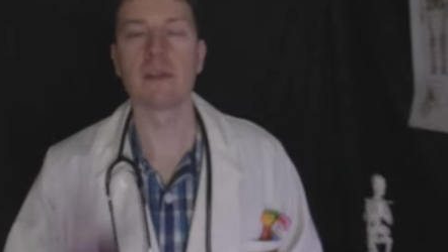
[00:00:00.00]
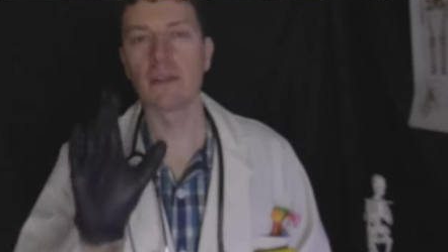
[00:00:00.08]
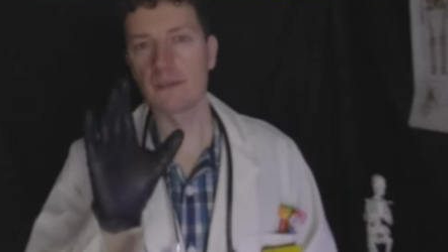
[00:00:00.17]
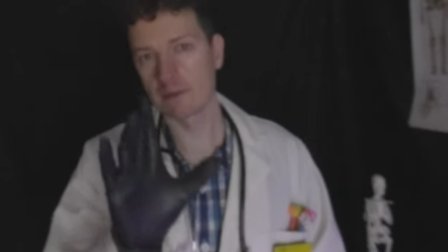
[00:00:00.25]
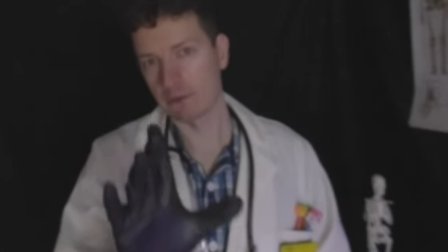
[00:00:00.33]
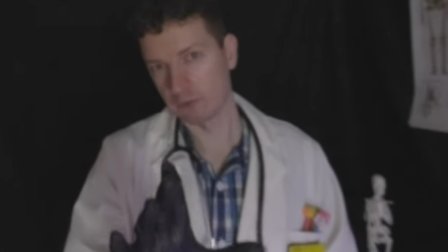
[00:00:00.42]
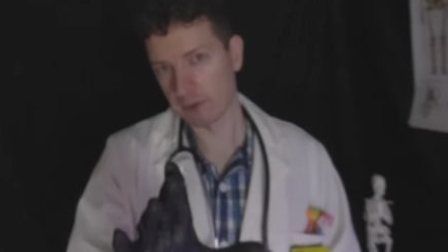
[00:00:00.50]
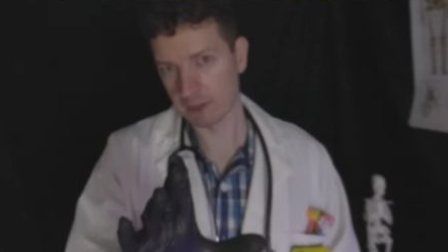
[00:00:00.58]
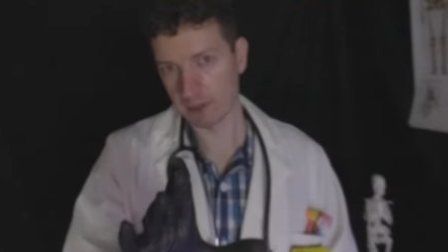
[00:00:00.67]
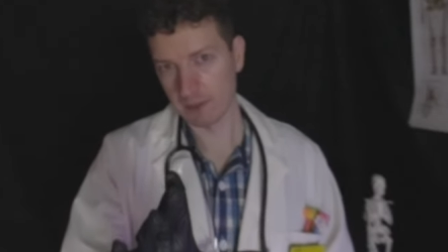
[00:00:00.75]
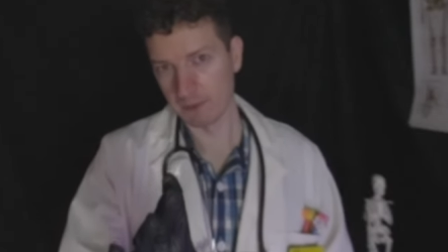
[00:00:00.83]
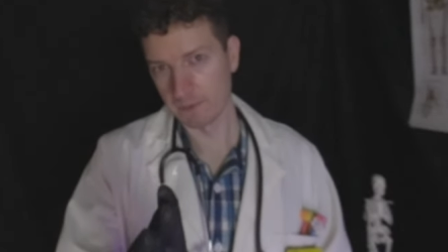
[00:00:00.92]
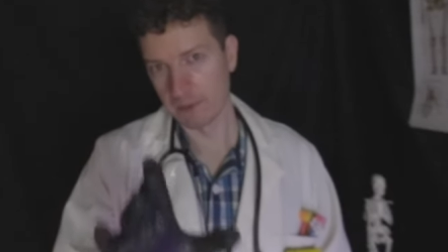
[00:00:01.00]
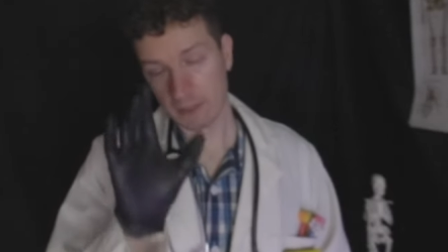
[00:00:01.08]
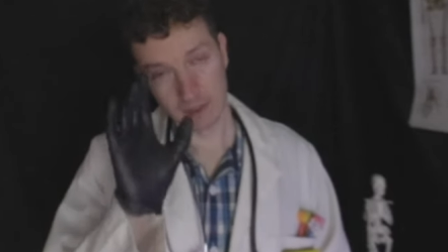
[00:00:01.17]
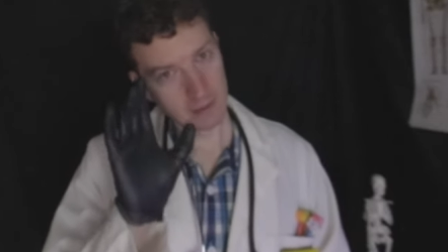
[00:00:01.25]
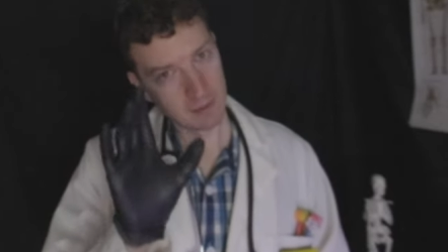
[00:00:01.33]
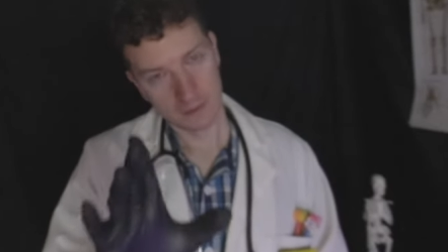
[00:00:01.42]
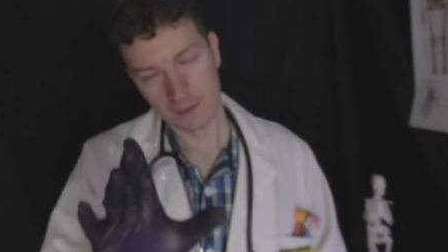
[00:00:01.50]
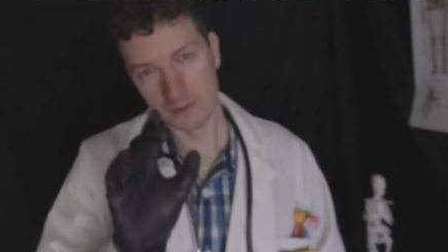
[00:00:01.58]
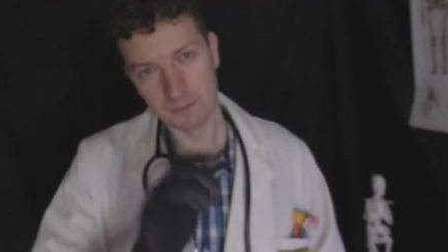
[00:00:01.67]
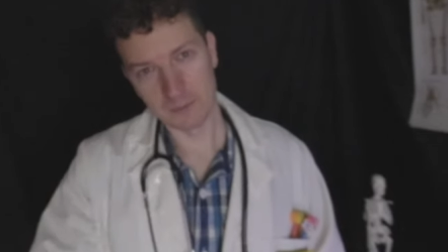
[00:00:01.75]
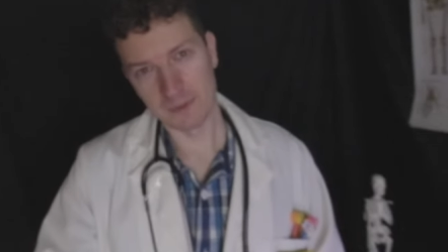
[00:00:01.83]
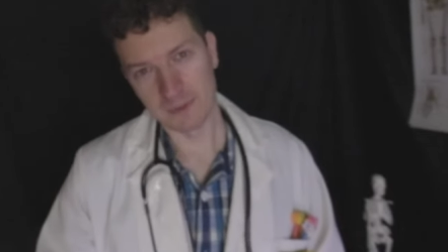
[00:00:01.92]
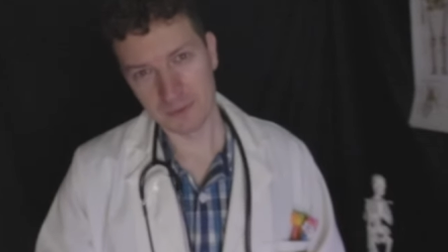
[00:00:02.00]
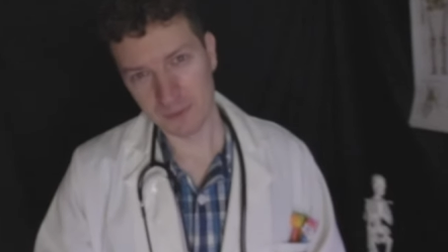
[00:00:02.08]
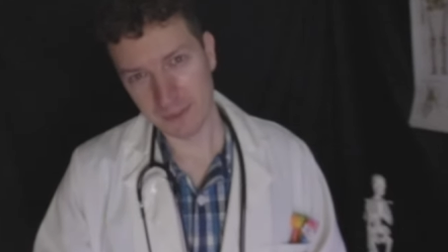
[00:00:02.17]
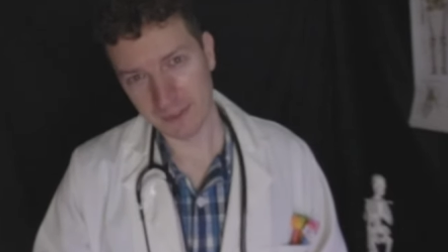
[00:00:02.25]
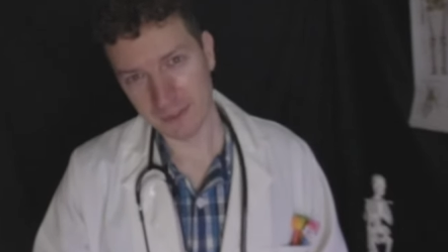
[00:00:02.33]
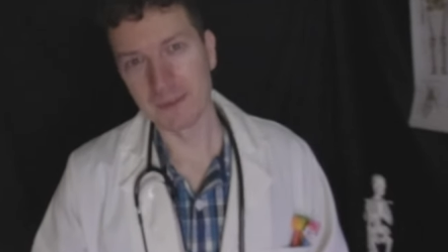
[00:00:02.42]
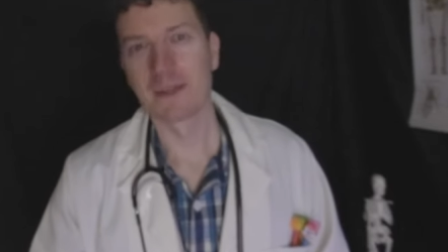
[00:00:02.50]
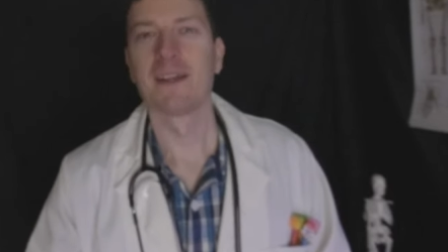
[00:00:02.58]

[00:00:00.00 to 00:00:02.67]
Here's the trick though, there's always a trick.